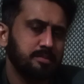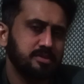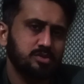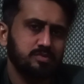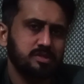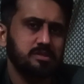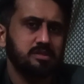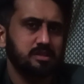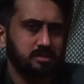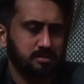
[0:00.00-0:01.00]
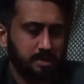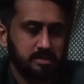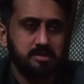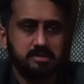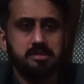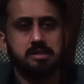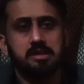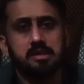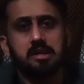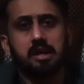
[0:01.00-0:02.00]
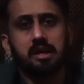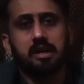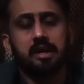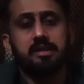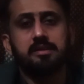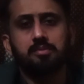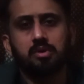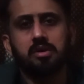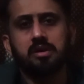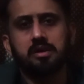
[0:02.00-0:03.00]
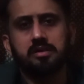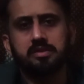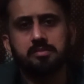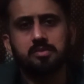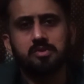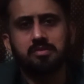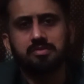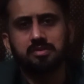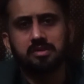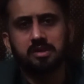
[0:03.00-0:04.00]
the patient to visit the specialist. And the symptoms of